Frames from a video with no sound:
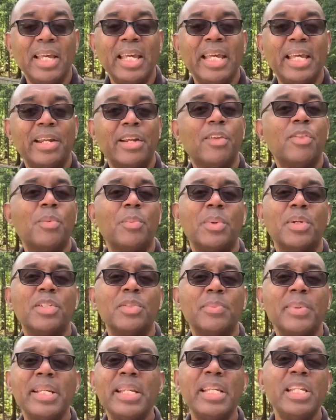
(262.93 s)
In other words,
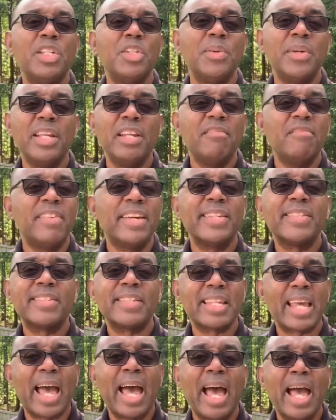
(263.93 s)
we need to invest
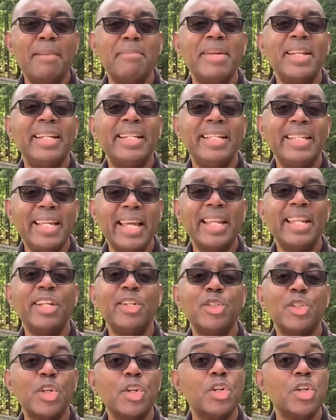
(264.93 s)
time in getting
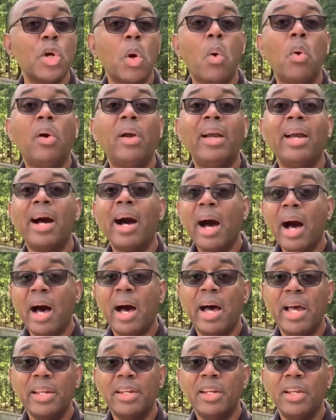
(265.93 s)
to know
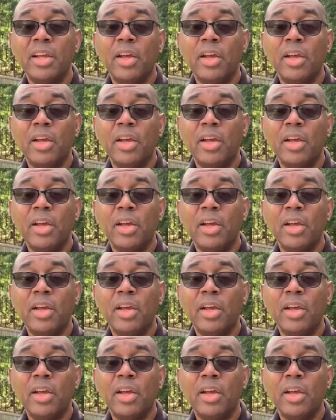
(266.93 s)
God